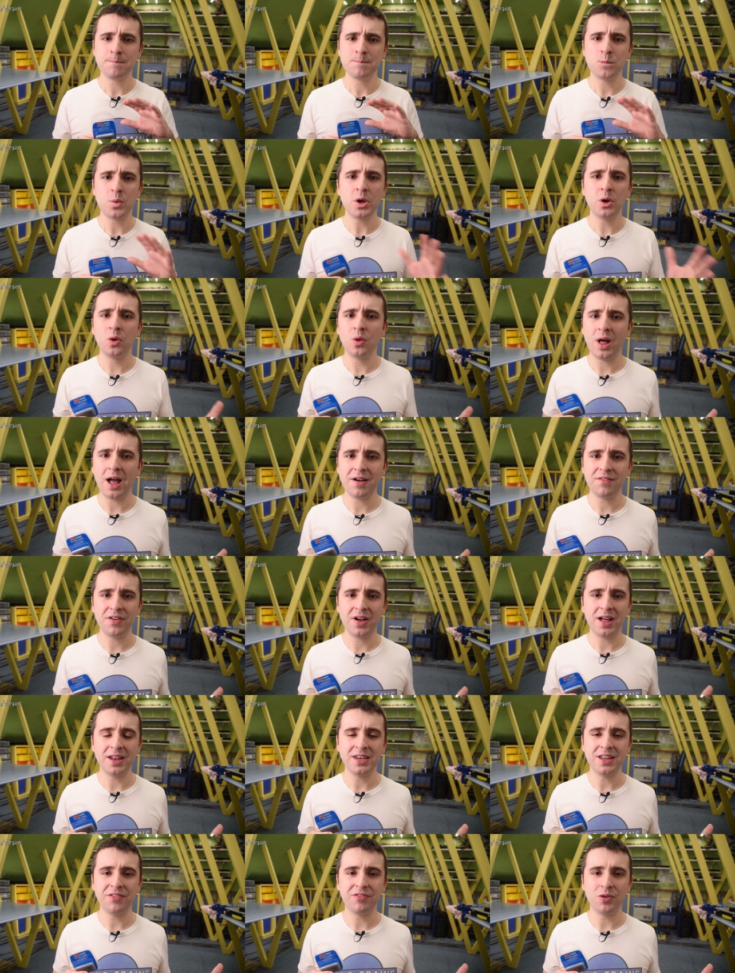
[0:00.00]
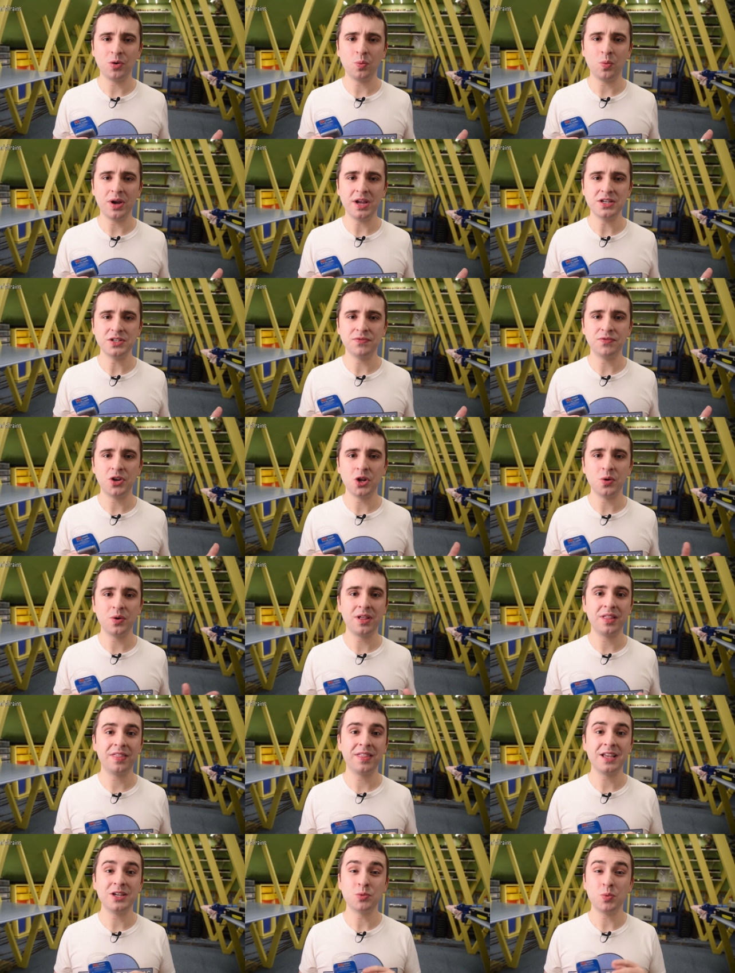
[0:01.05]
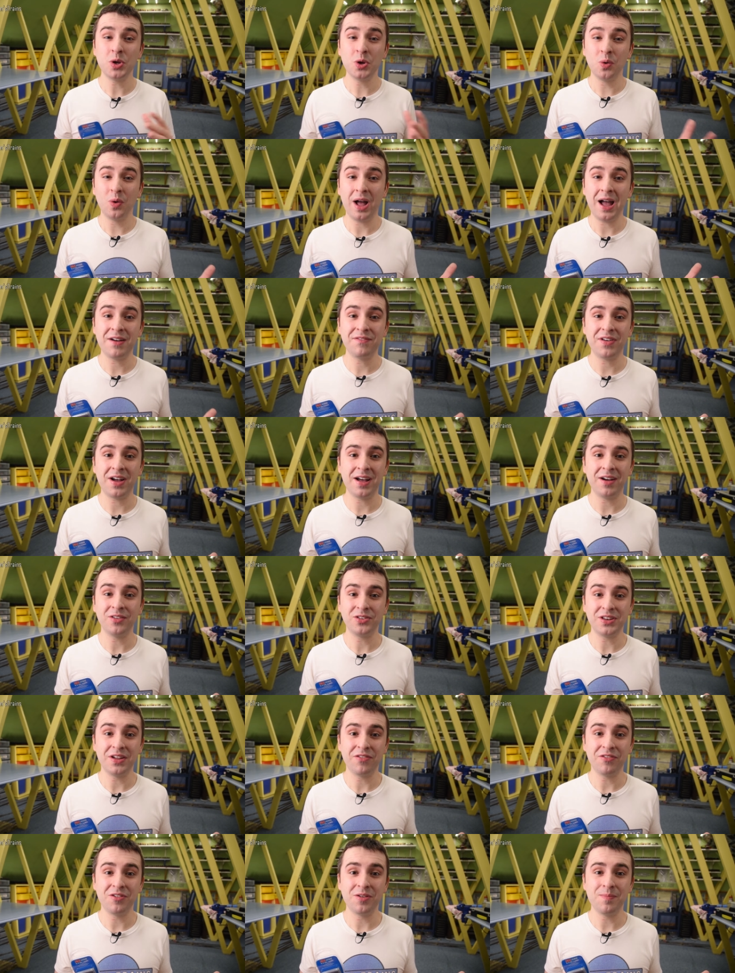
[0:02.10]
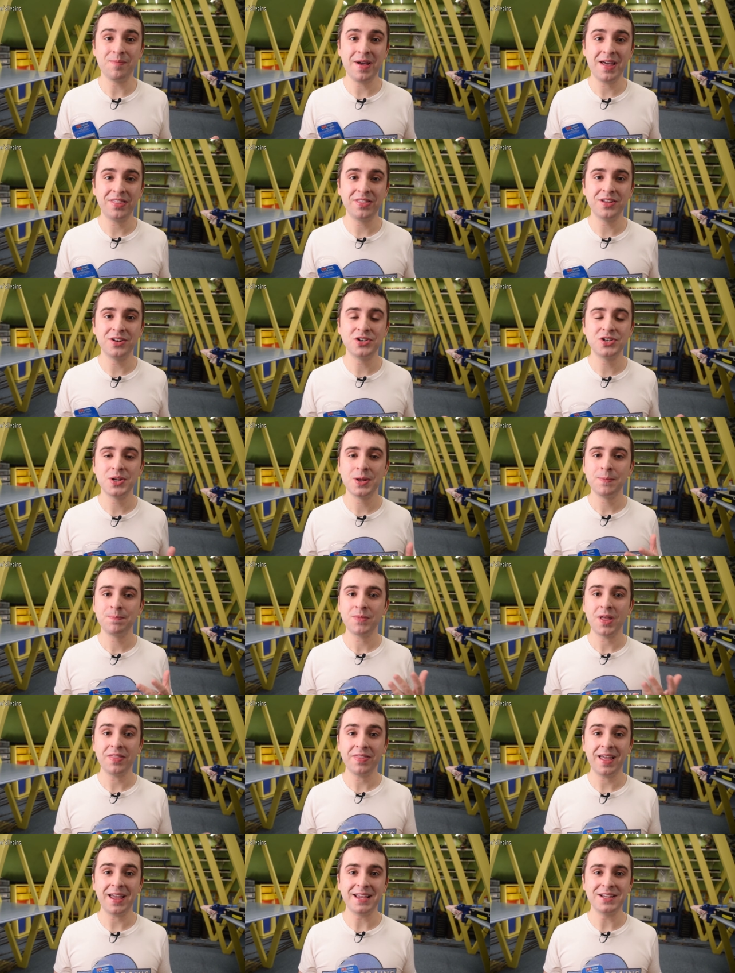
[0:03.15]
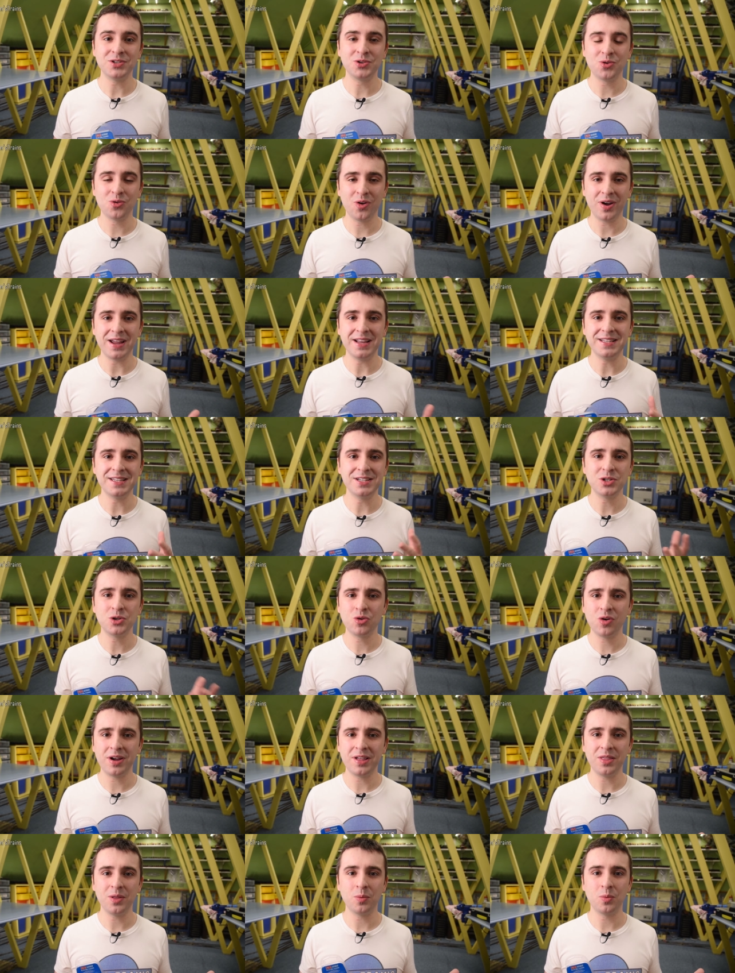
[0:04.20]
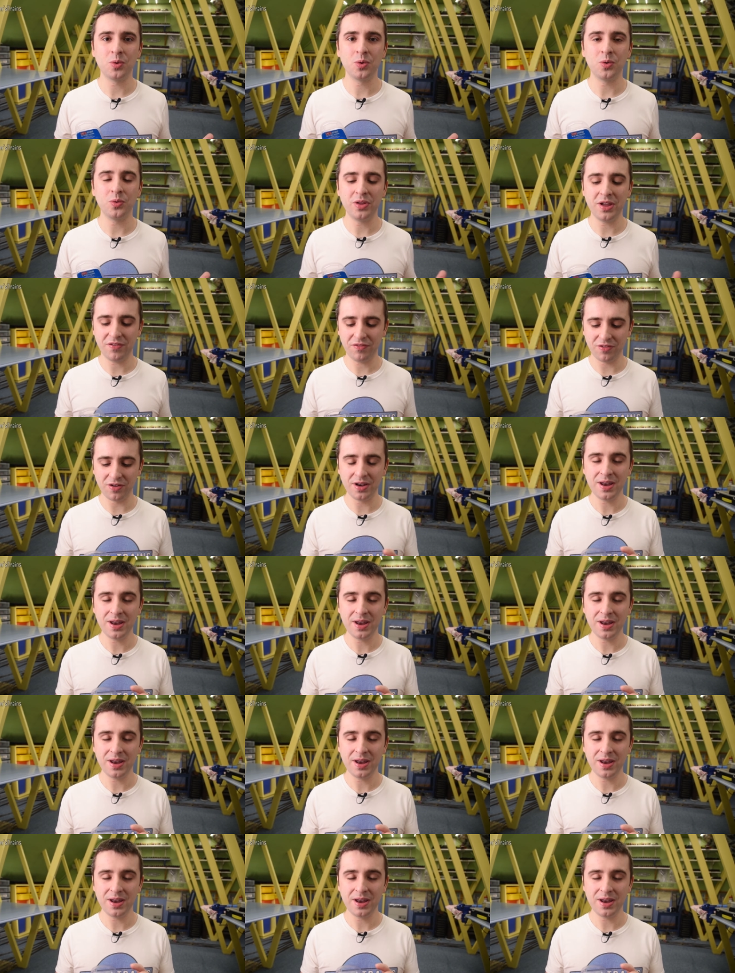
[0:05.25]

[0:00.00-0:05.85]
We all have our different ways of doing things, we all have our different methods, and that is great. It's great that we're all different.